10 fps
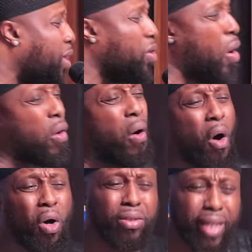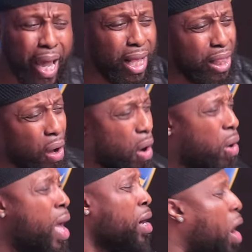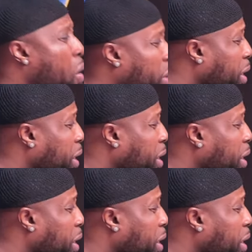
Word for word: long, all day long. Going,